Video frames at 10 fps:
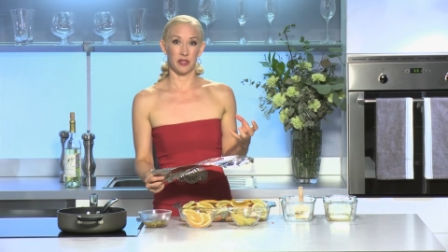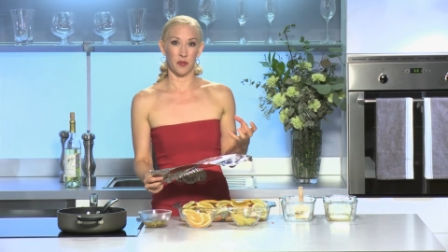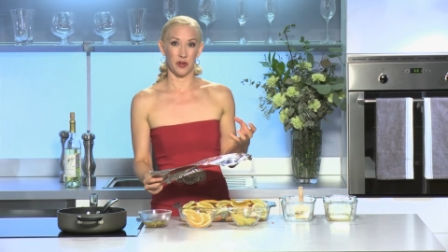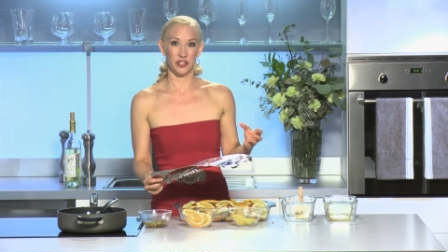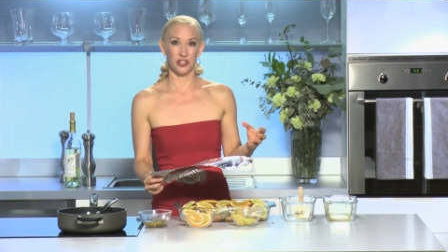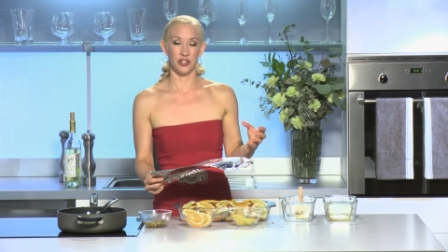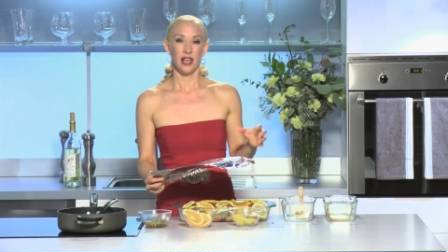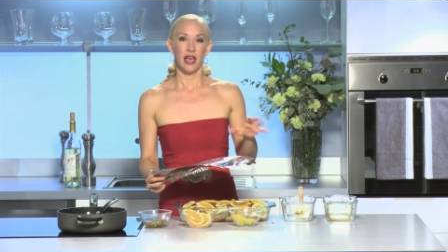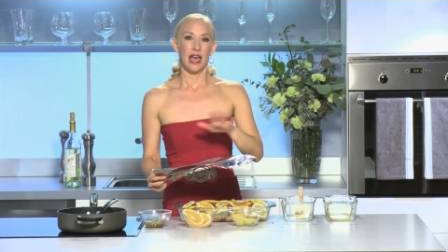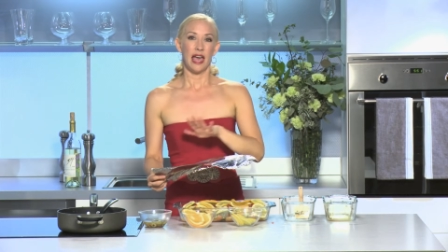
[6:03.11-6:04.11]
of the moisture
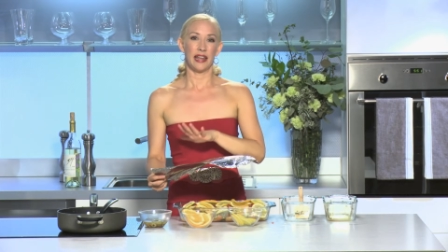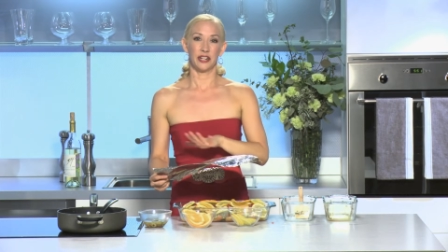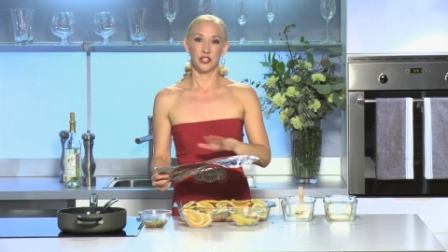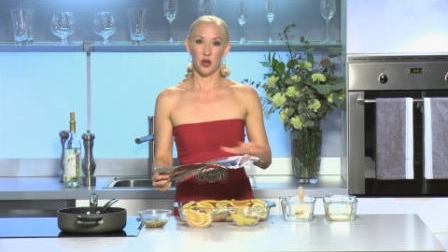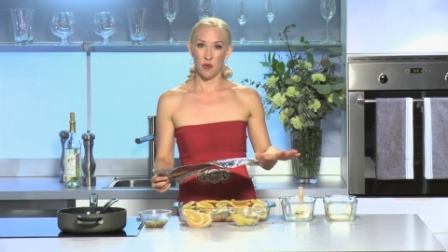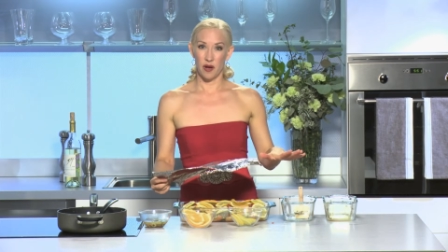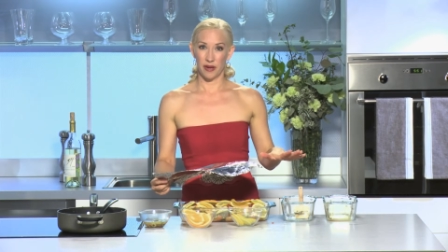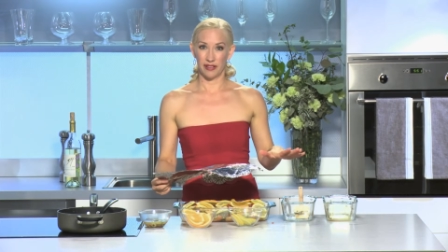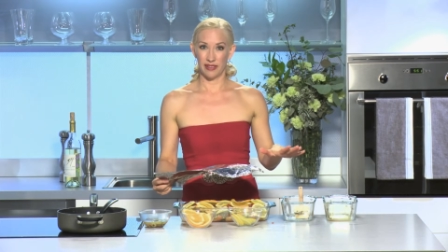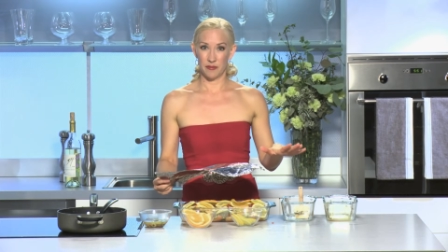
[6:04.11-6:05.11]
and I don't want
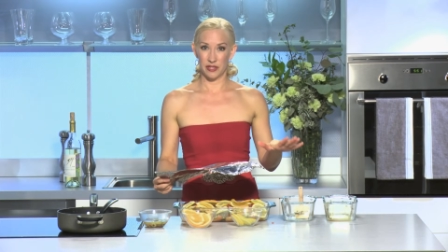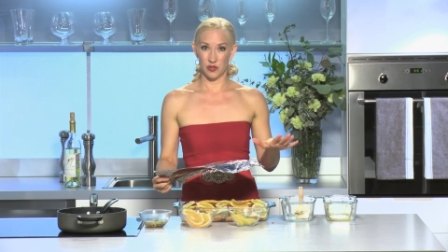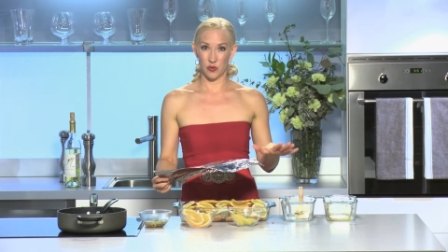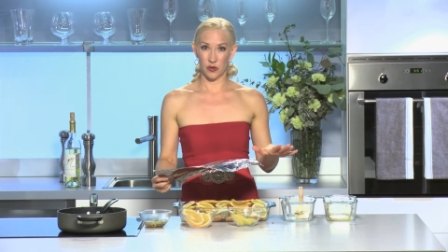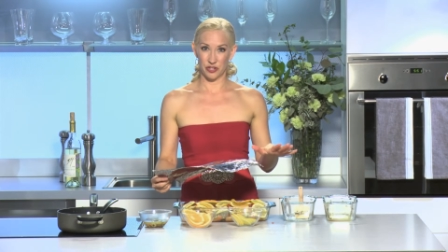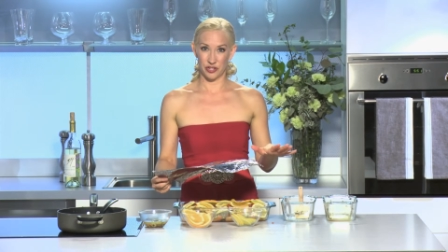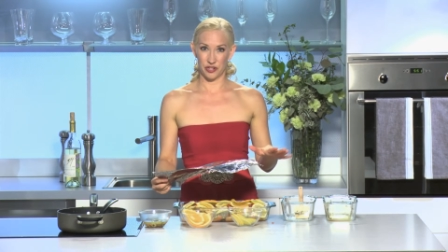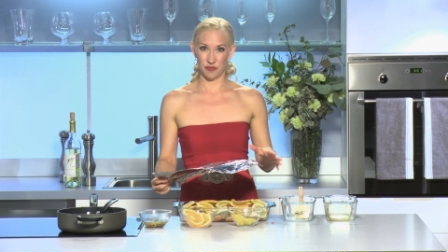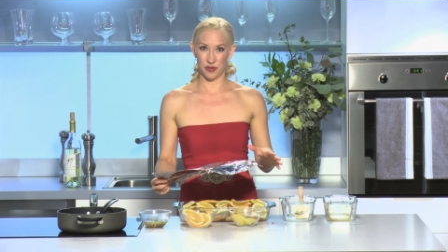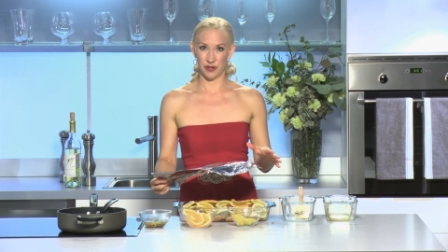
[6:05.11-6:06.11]
my lemons and oranges
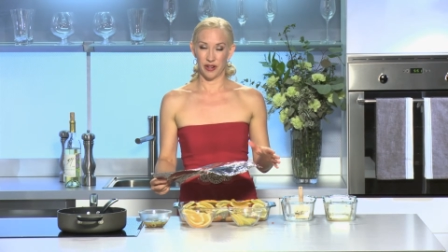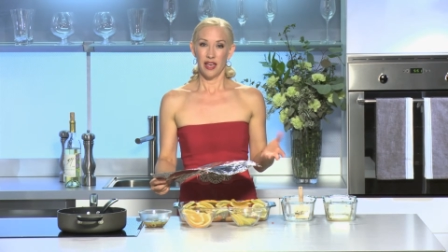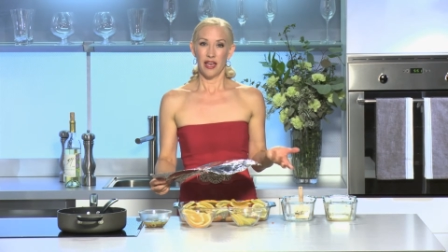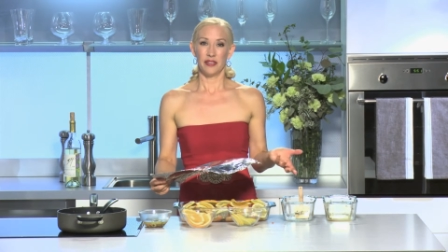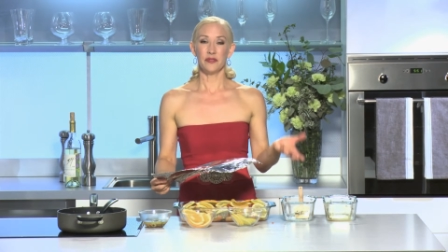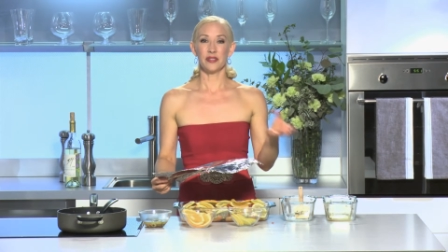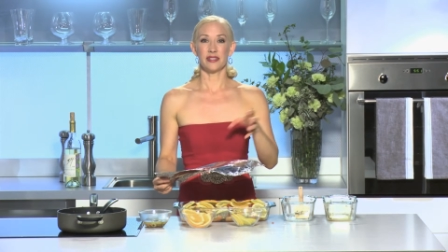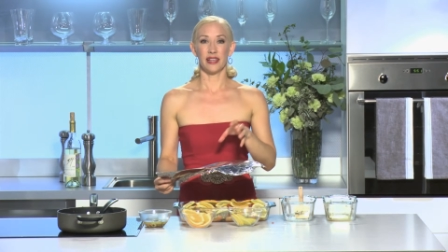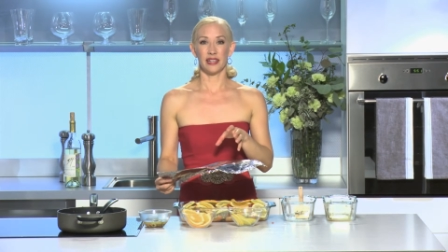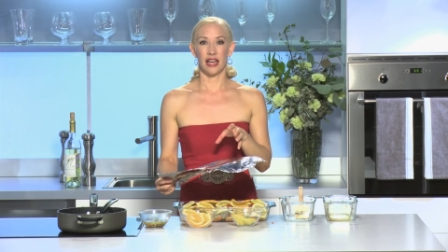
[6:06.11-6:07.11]
to burn. And then for the
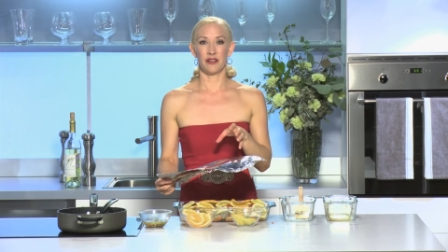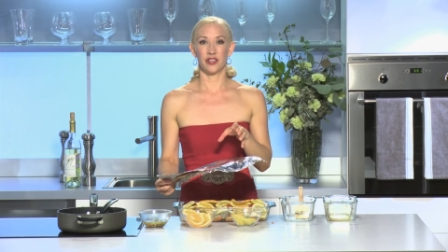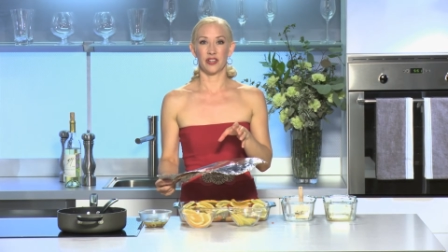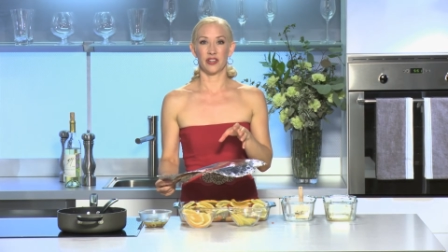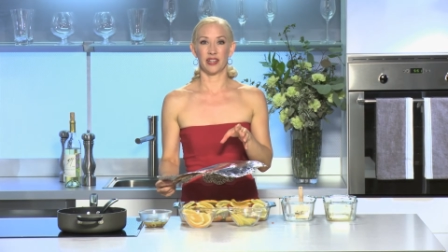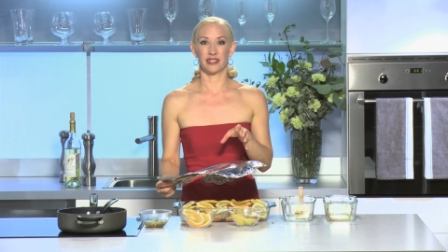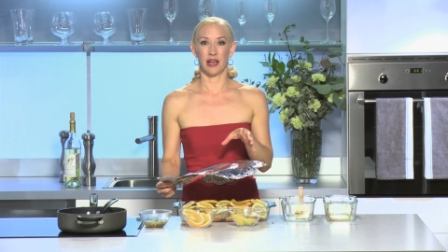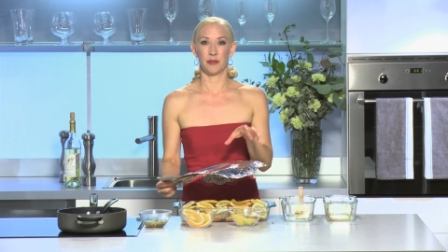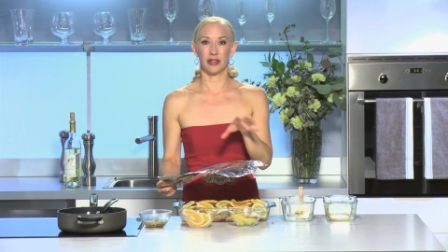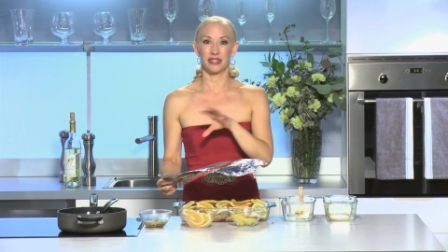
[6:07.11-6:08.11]
second half of the cooking
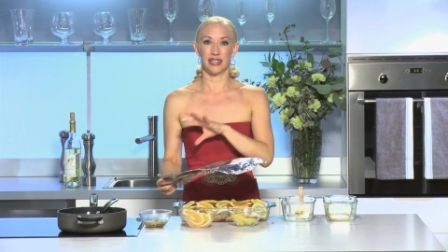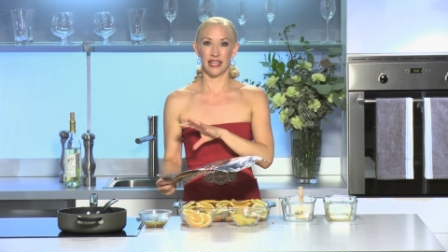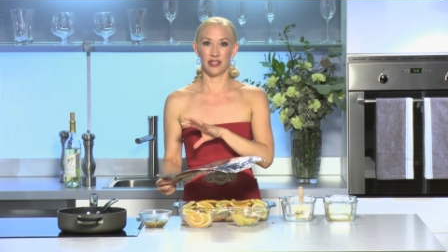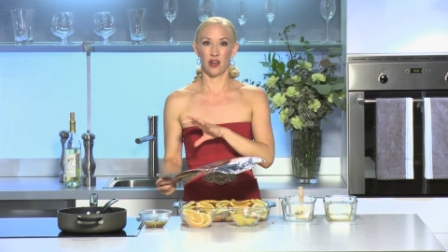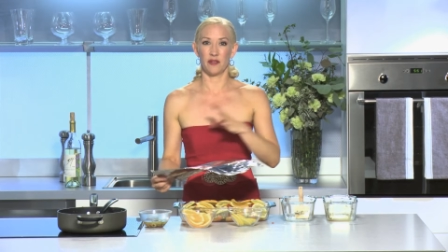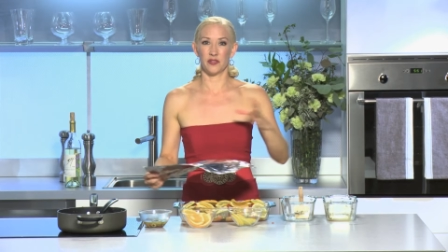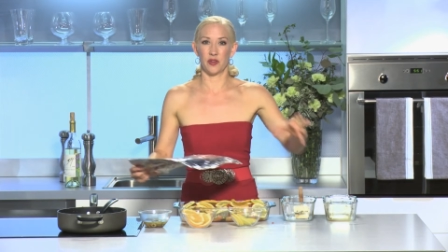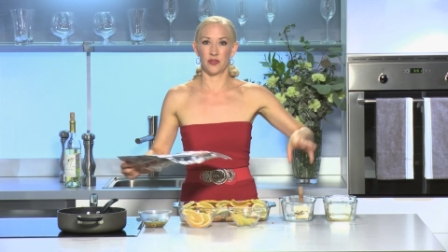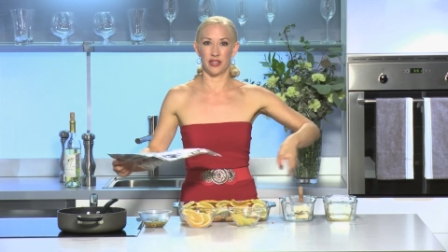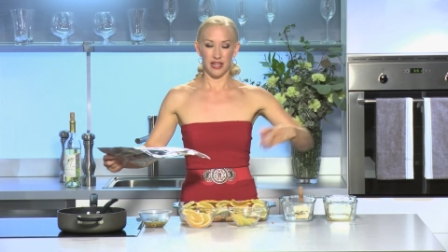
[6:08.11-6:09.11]
time, I'm gonna take it off
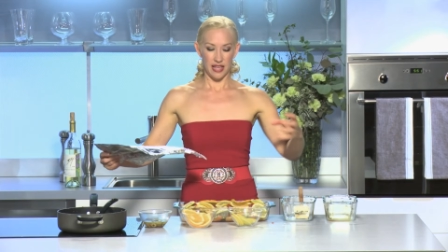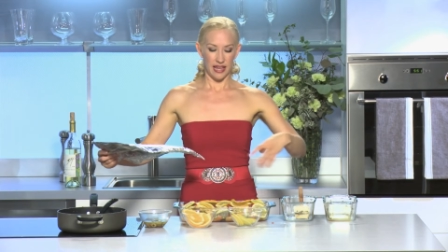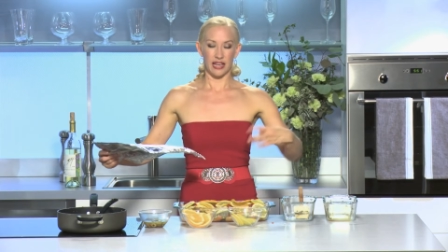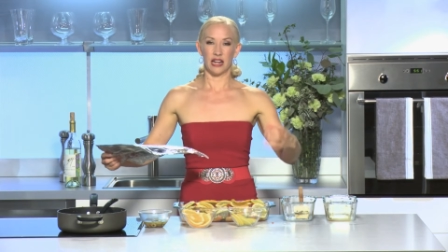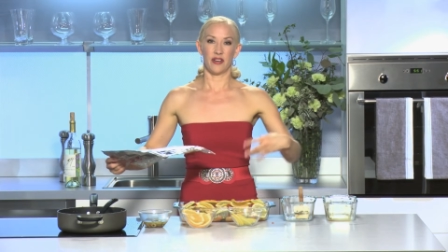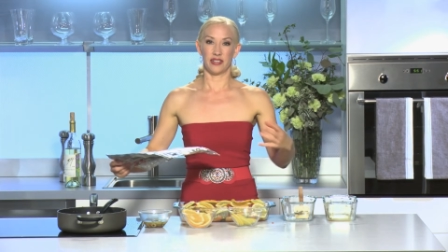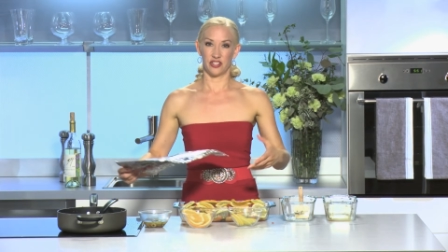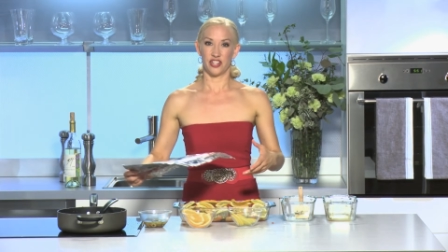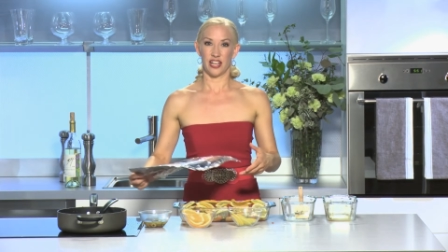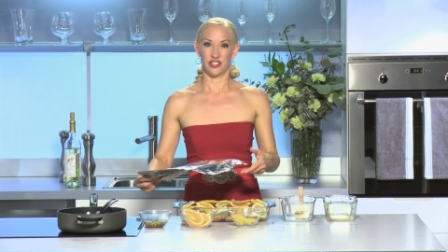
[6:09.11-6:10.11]
so that it kind of has a
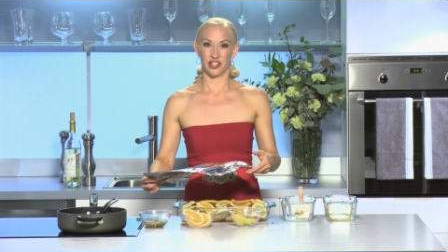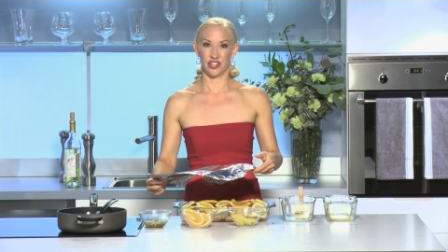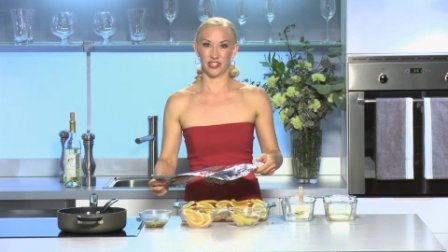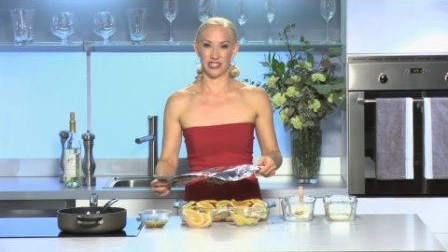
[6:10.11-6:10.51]
chance to cook